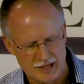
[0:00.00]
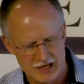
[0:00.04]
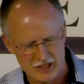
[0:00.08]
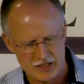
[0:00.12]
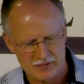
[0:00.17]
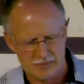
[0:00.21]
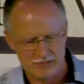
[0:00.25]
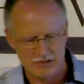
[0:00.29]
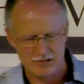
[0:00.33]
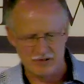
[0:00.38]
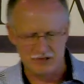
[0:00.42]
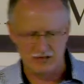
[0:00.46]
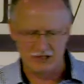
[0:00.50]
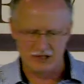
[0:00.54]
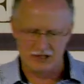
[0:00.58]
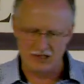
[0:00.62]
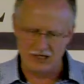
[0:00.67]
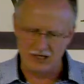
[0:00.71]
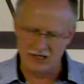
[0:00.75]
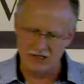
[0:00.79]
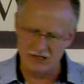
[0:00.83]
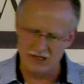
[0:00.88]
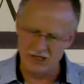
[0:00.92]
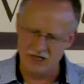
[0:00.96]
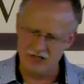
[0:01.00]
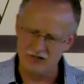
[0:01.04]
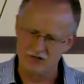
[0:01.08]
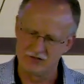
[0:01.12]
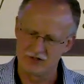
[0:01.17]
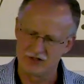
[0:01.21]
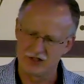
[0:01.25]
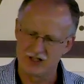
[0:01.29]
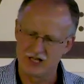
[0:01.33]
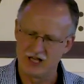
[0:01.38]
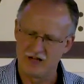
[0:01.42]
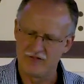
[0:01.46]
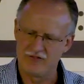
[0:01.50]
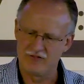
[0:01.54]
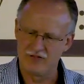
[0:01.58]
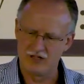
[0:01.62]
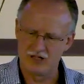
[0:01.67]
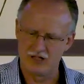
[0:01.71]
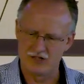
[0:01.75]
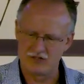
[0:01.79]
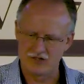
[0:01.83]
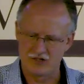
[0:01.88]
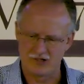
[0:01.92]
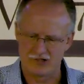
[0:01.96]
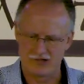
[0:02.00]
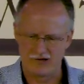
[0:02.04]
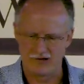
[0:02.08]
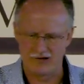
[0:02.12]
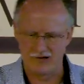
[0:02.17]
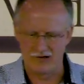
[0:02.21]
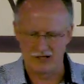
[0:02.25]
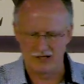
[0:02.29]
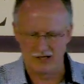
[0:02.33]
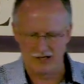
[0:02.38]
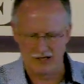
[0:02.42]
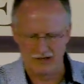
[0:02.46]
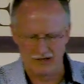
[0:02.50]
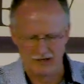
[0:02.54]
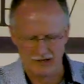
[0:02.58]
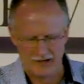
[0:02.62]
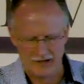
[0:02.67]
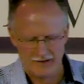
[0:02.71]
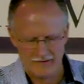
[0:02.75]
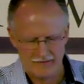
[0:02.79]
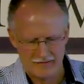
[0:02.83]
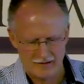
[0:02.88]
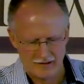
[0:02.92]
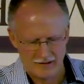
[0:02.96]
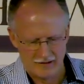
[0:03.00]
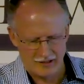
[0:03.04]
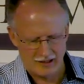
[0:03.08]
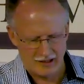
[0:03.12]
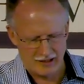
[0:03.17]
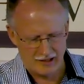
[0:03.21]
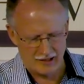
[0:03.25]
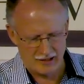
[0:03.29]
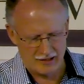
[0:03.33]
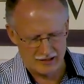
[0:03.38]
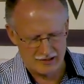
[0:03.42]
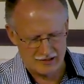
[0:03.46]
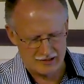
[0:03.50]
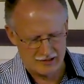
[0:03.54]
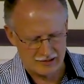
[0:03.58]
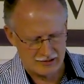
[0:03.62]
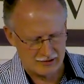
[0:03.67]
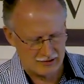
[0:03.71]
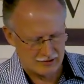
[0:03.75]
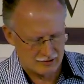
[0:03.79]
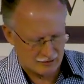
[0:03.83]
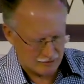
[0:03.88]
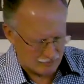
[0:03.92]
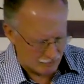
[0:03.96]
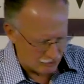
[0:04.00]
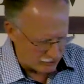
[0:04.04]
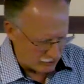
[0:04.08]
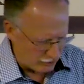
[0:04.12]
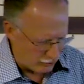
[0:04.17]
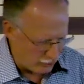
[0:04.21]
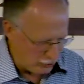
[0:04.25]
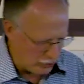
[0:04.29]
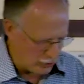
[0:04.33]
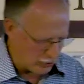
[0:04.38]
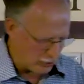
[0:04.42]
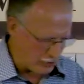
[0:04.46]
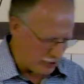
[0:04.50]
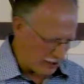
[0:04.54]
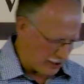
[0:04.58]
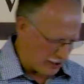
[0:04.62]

as opposed to continual safety and security. And, and we'll, we'll